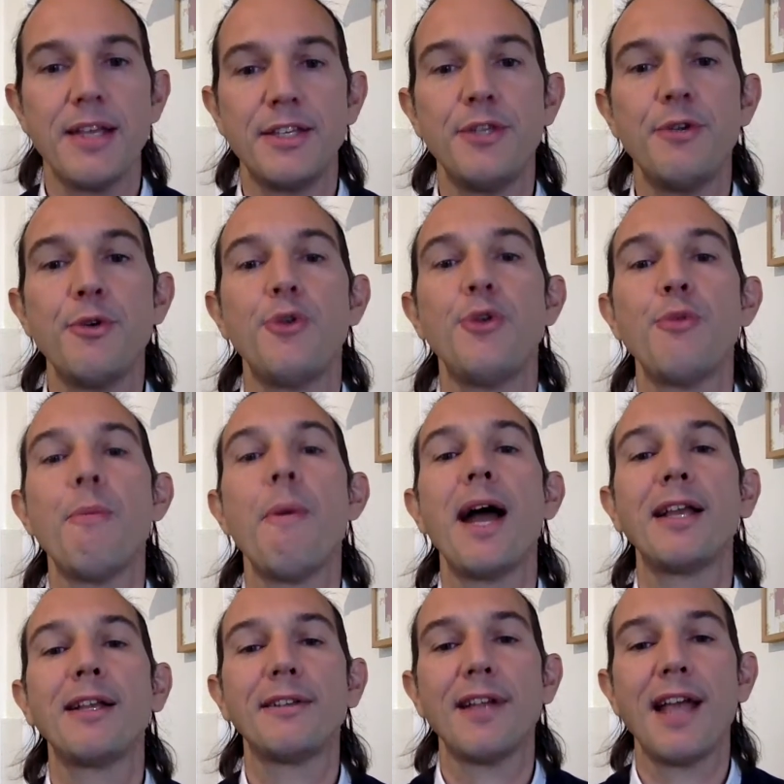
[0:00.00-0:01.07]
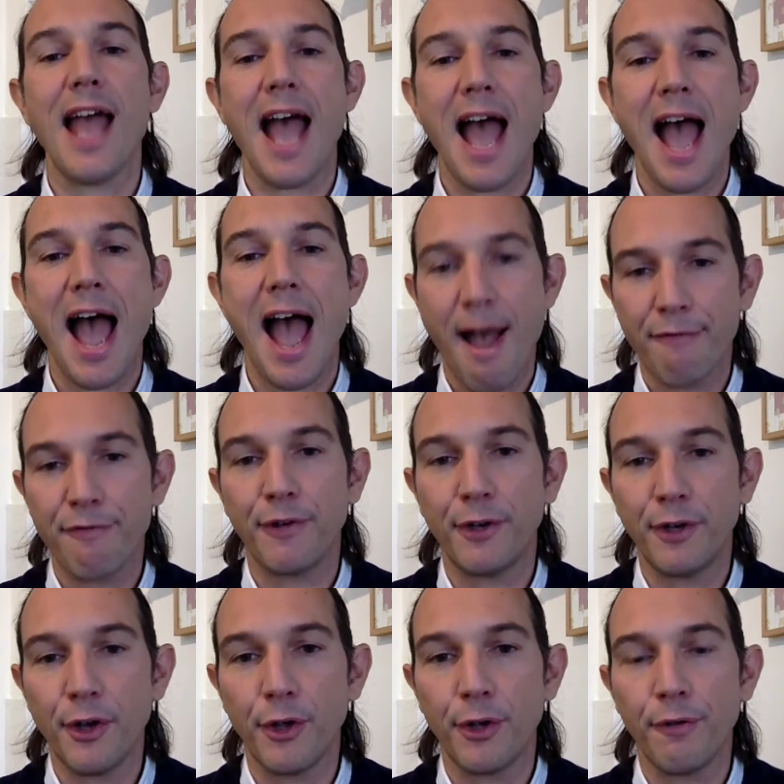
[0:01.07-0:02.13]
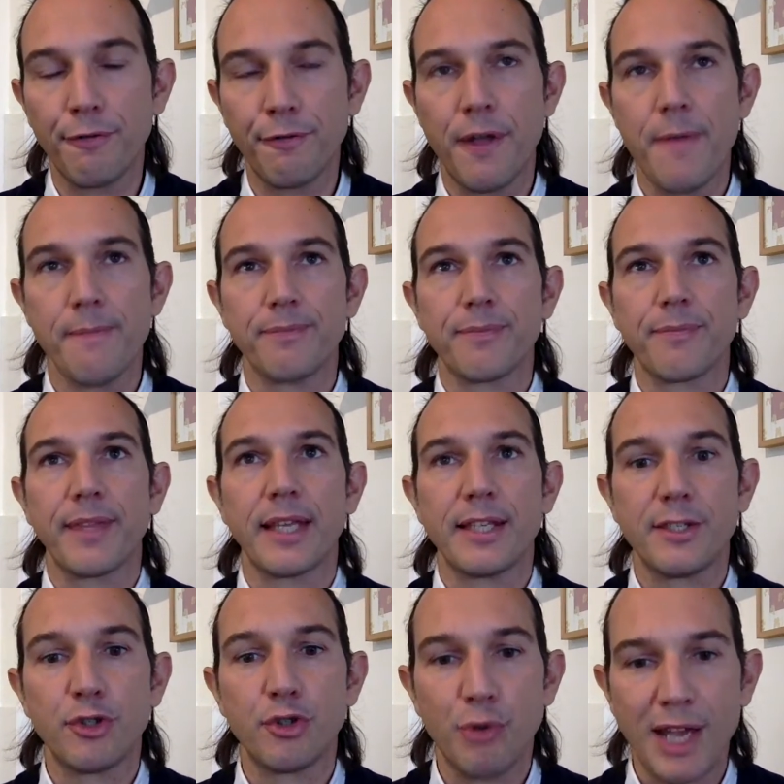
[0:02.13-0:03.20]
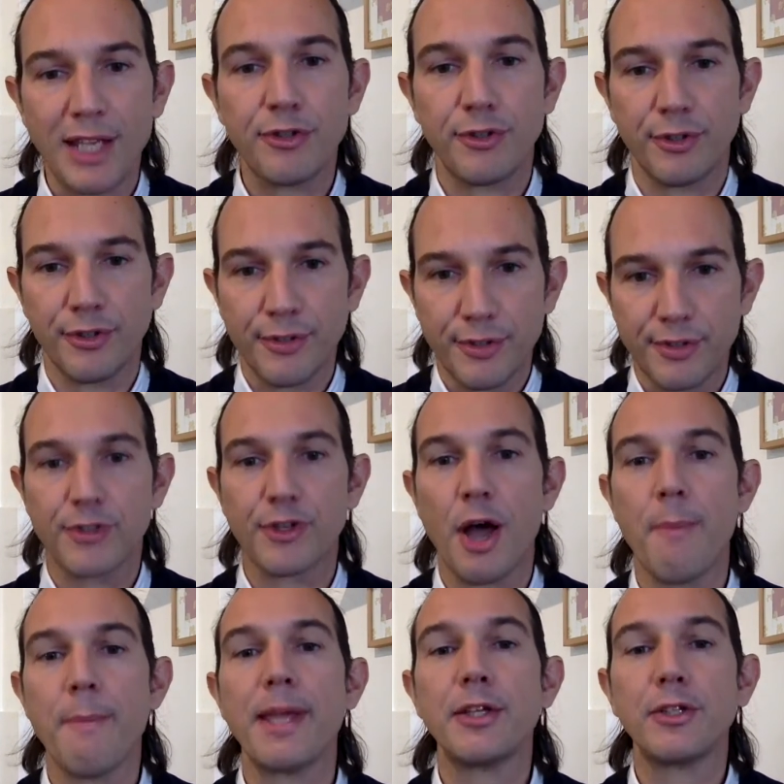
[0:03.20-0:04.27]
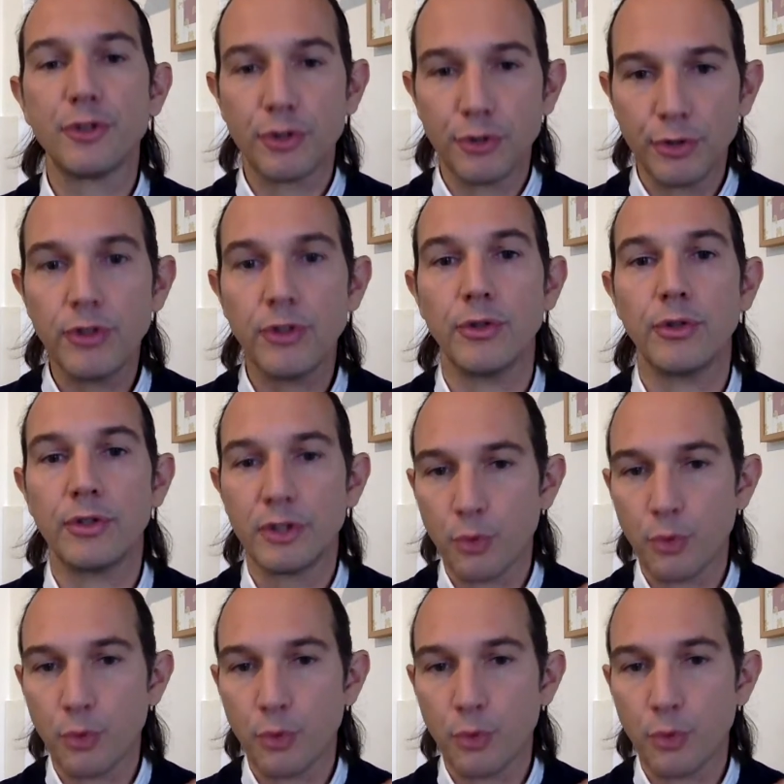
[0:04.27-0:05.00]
you might have a lot of stressors coming to you.